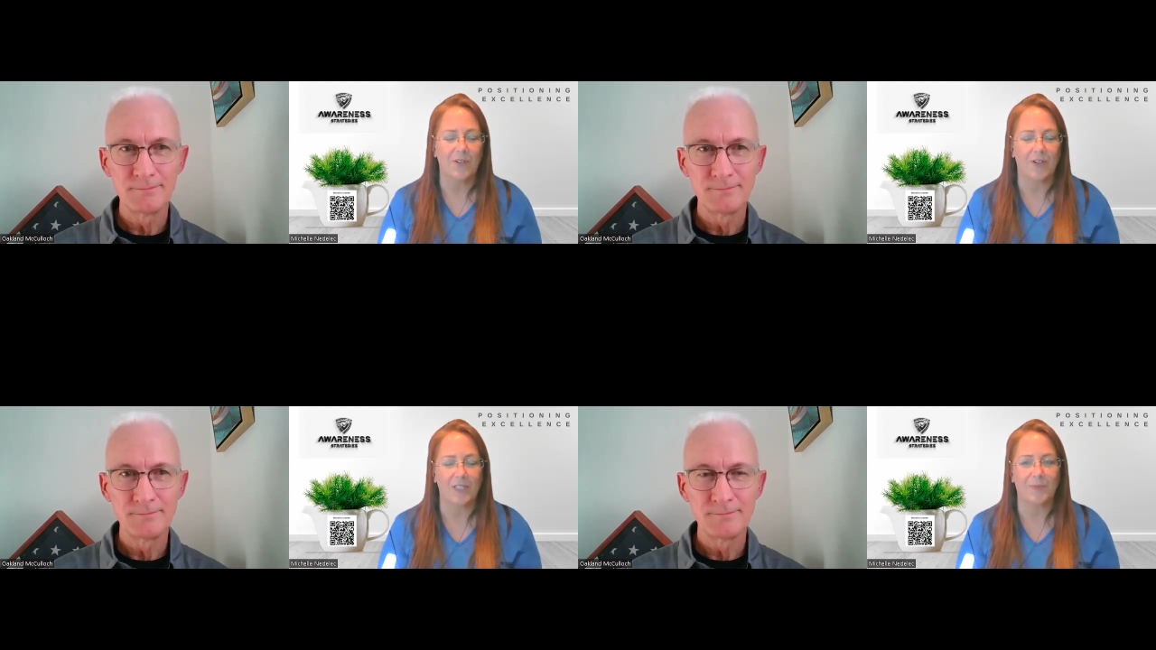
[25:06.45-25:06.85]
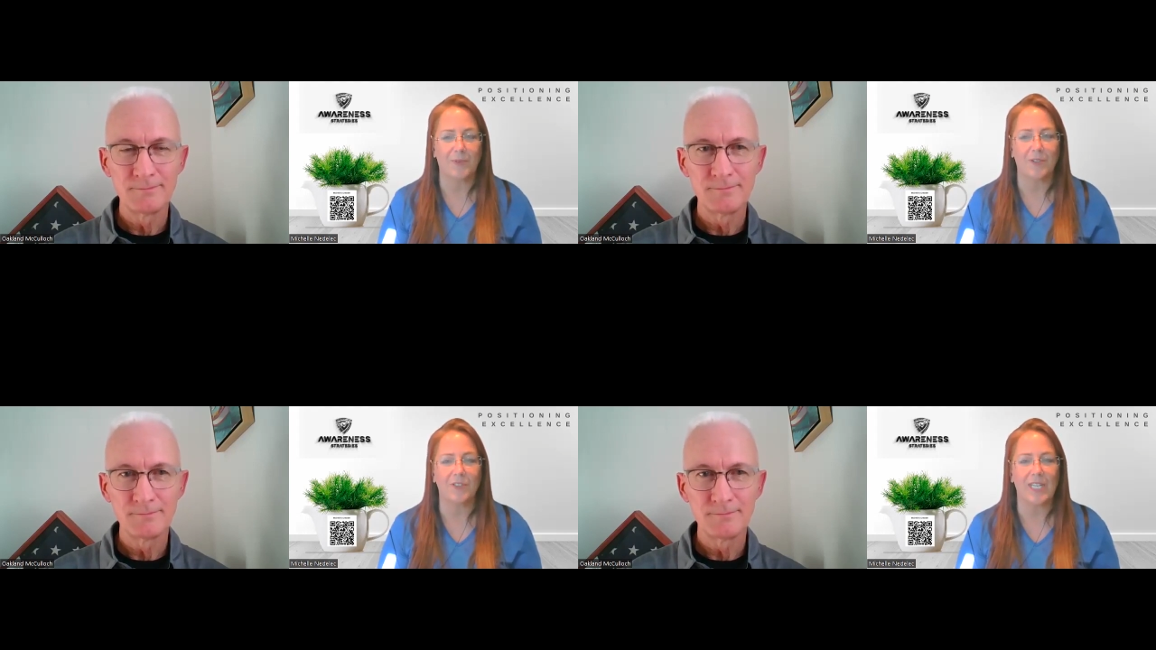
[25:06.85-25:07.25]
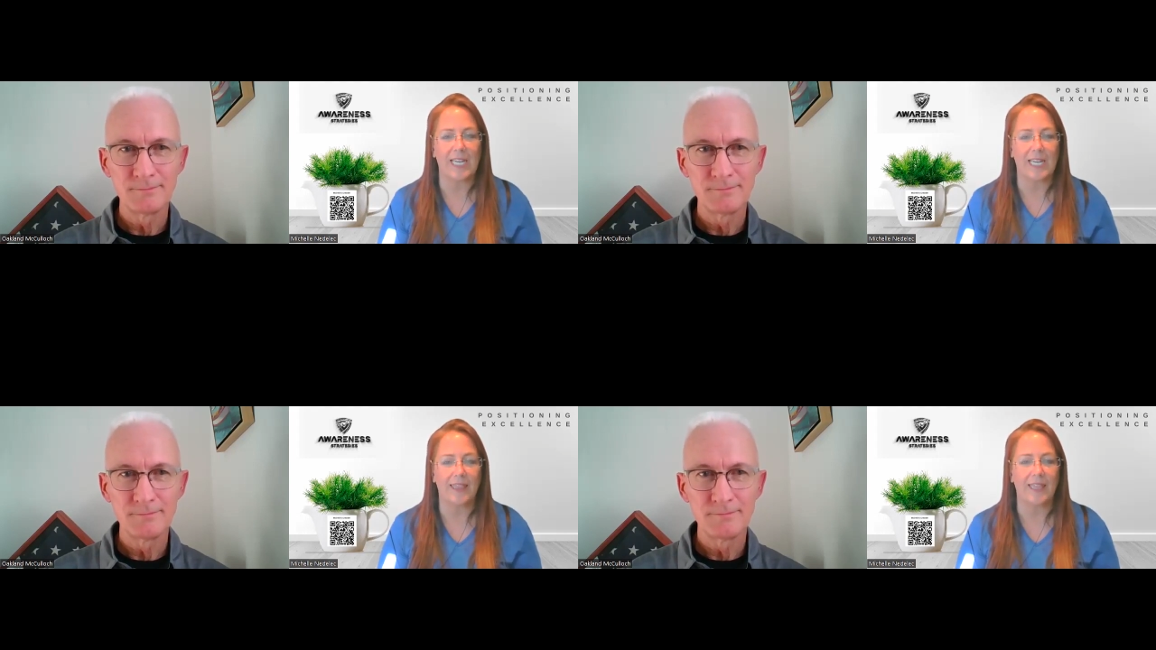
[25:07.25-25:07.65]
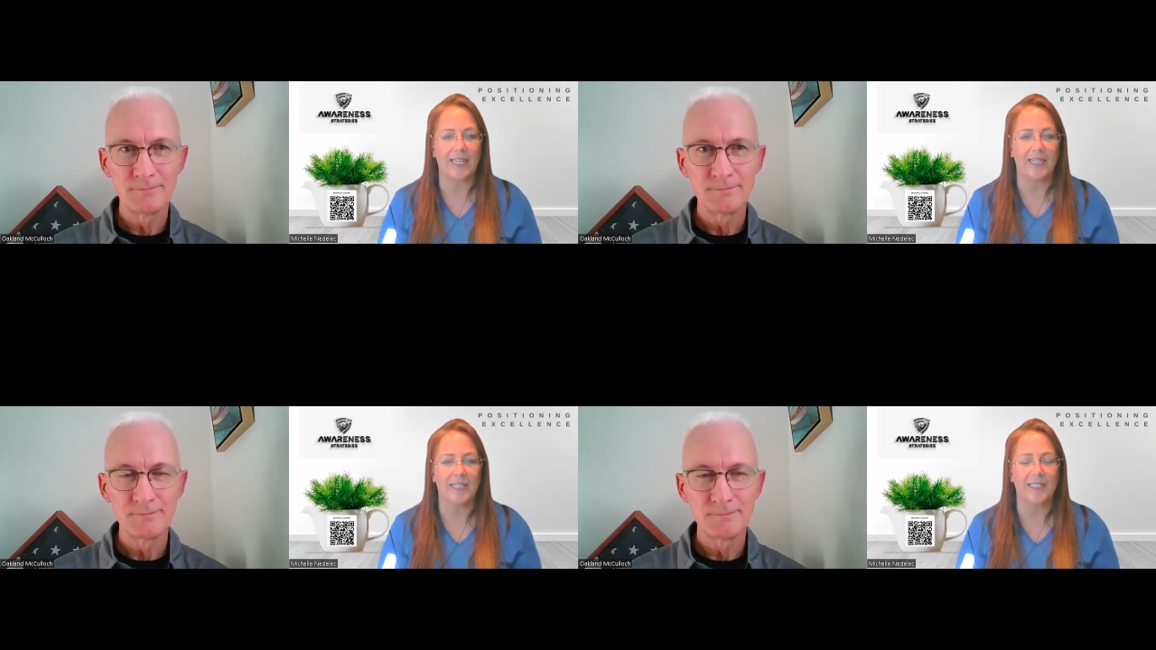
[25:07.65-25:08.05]
Speaker 1: entrepreneurs and
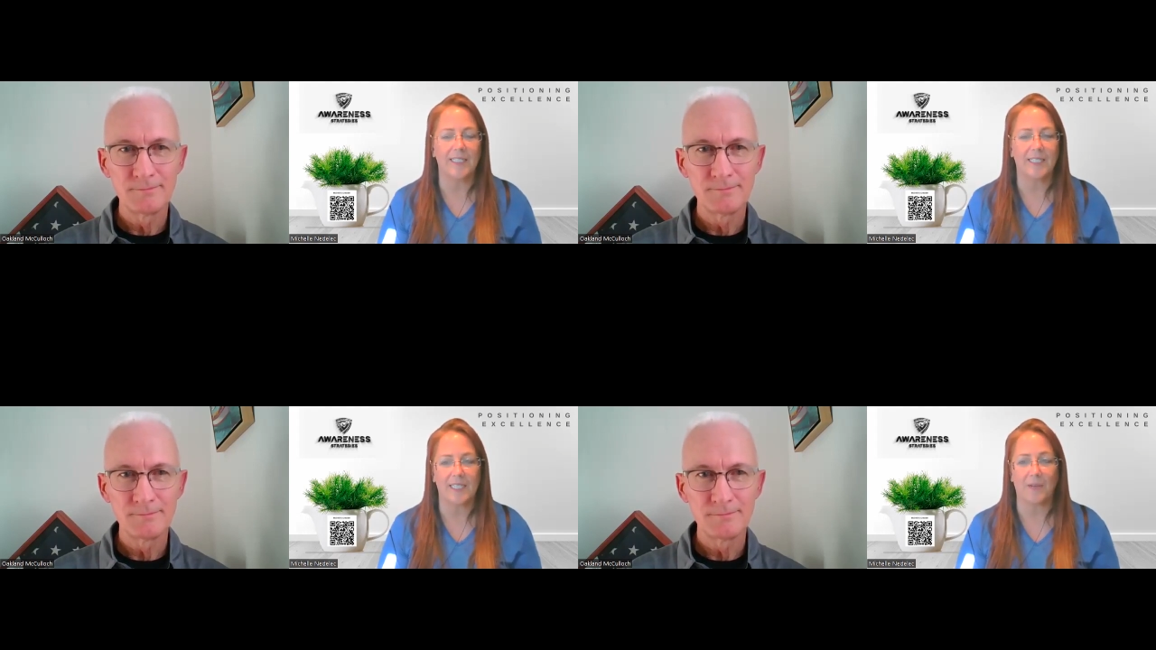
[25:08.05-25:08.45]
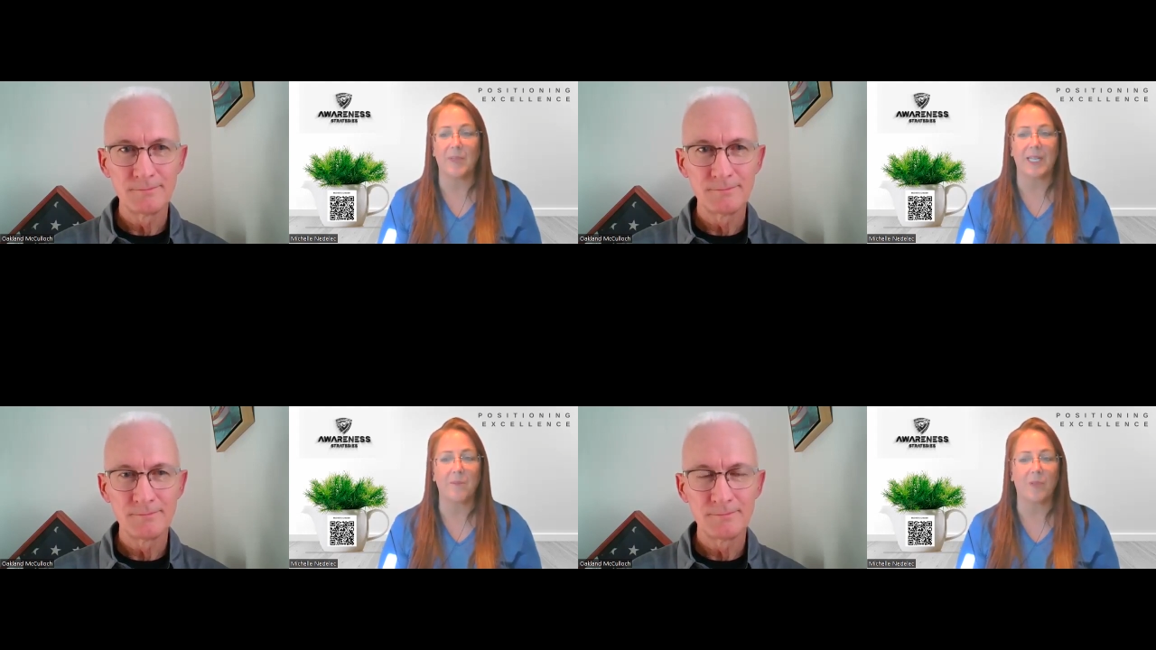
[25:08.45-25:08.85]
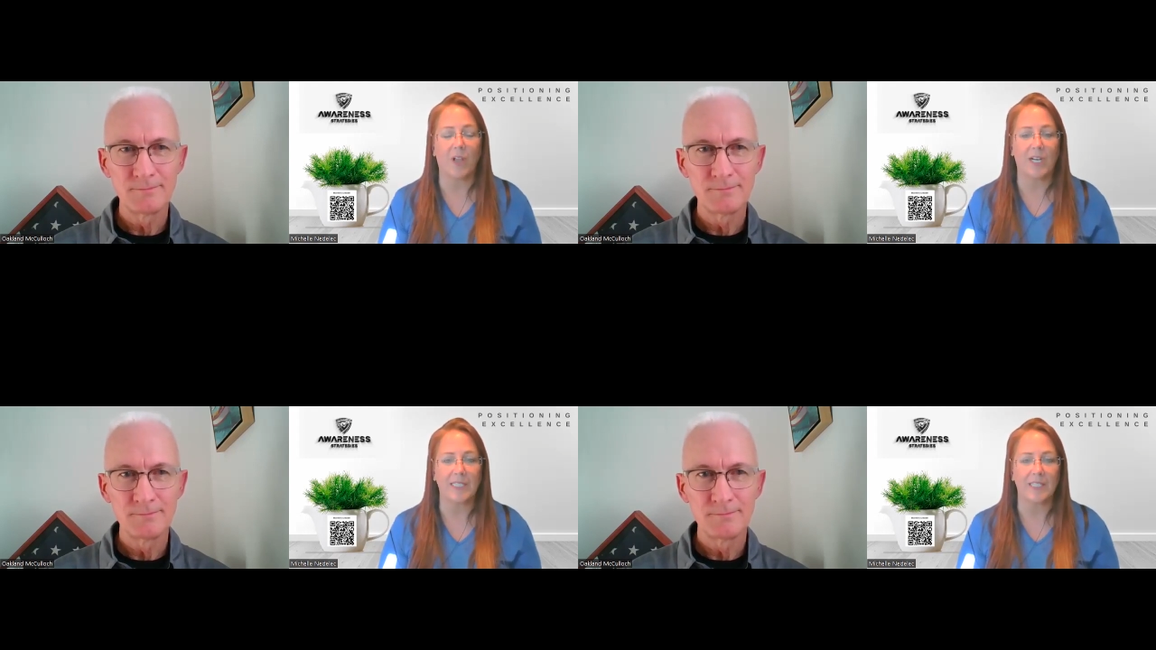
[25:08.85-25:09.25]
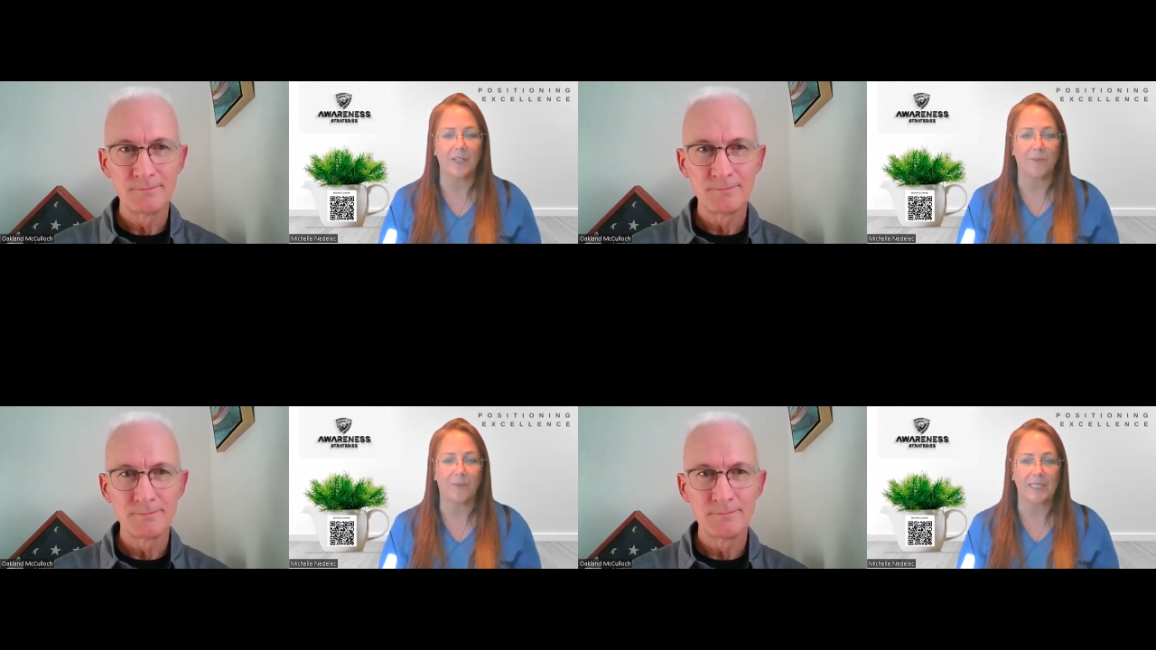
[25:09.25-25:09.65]
their stumbling blocks in
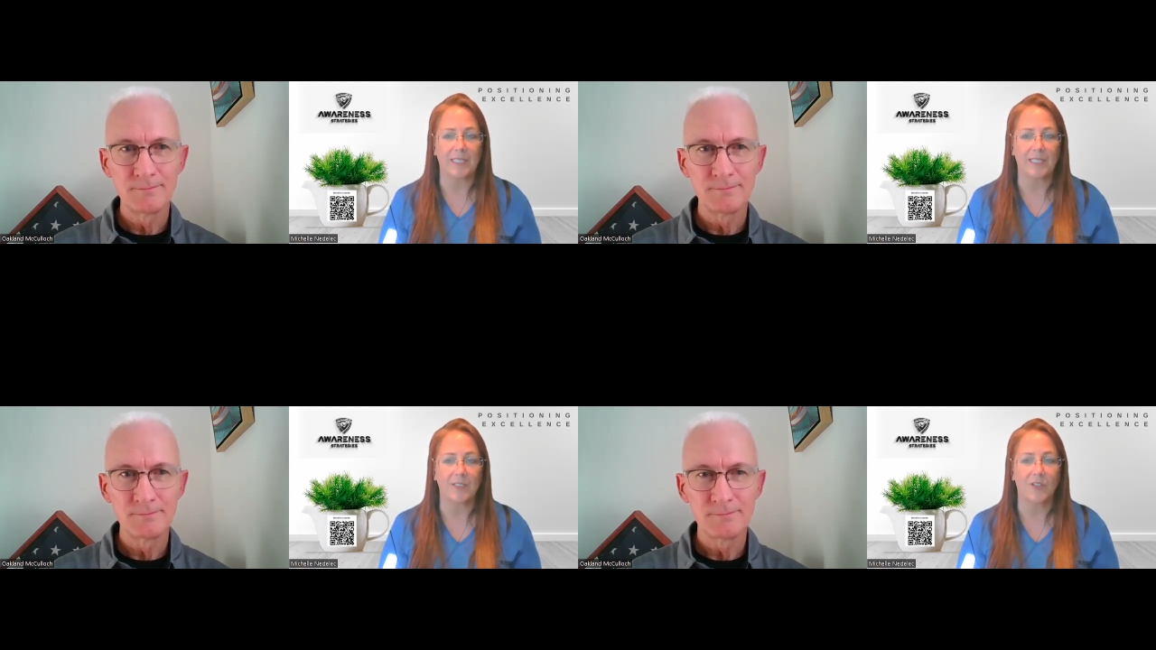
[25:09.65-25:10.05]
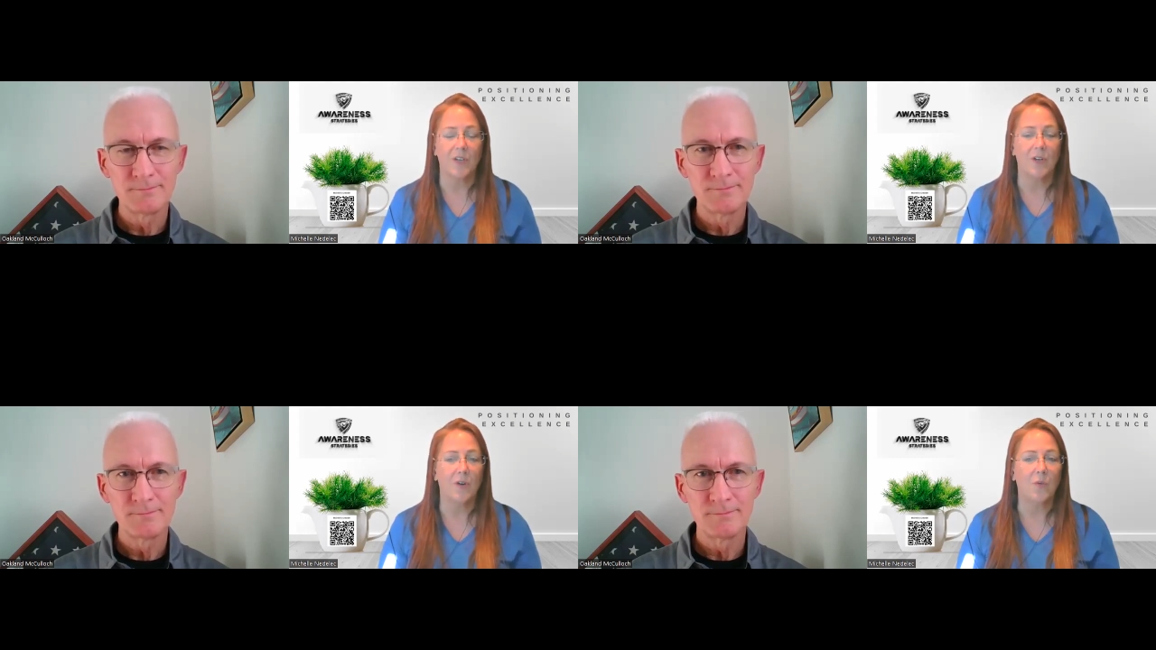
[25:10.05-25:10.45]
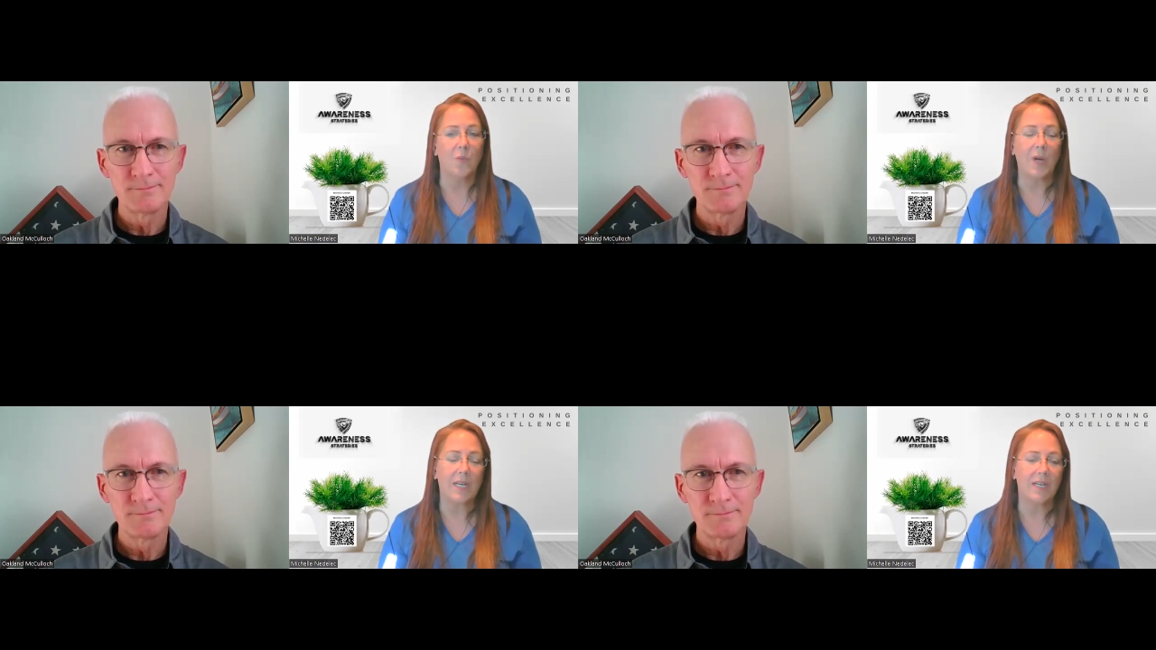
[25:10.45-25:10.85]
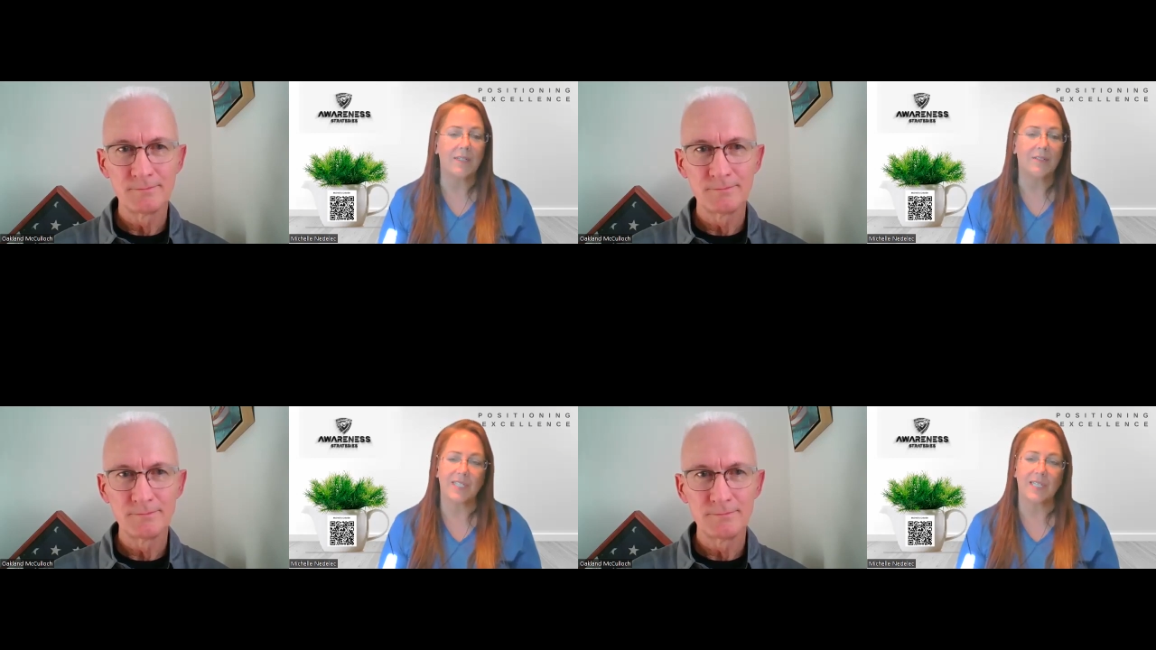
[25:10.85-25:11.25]
their business, what
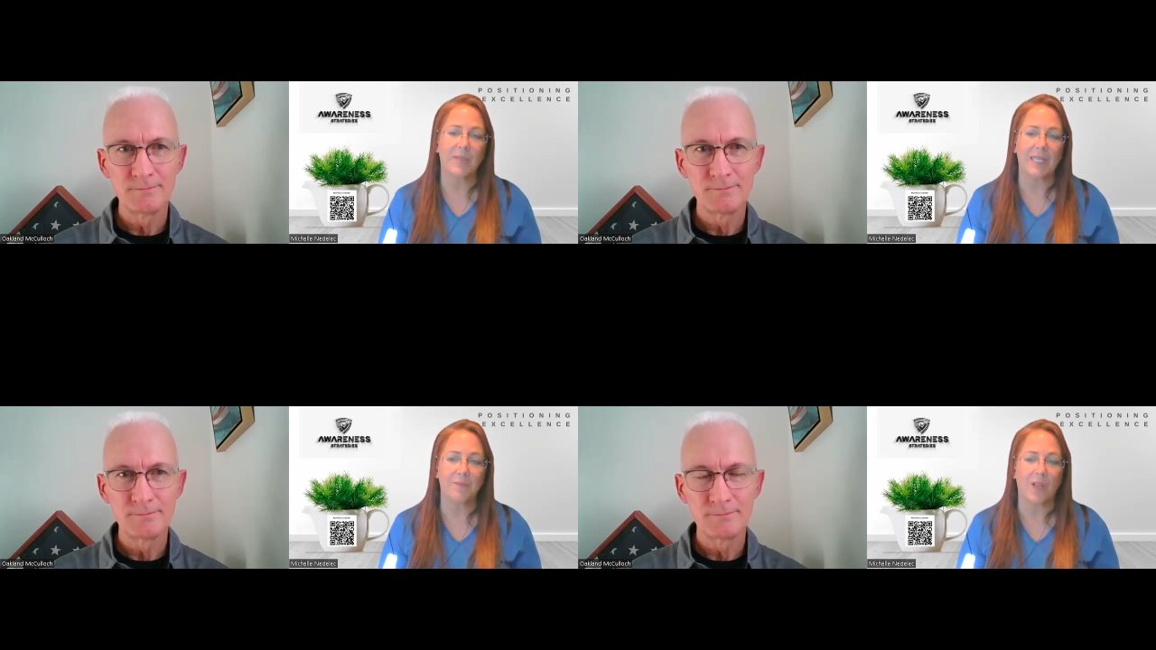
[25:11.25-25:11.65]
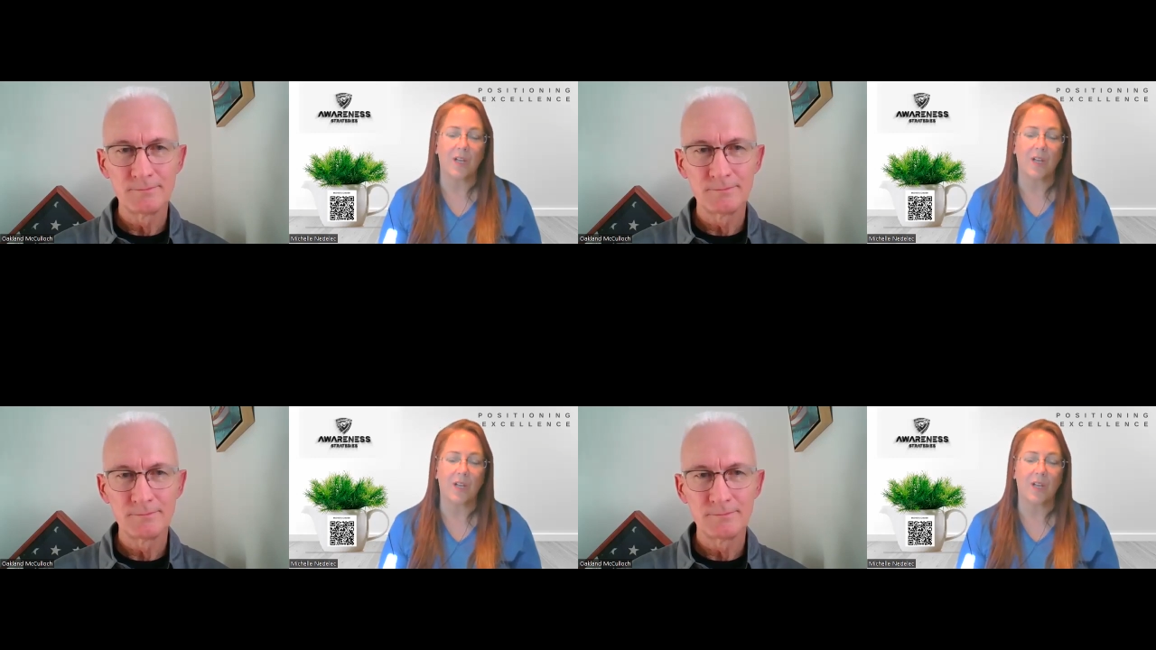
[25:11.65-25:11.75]
kind of stumbling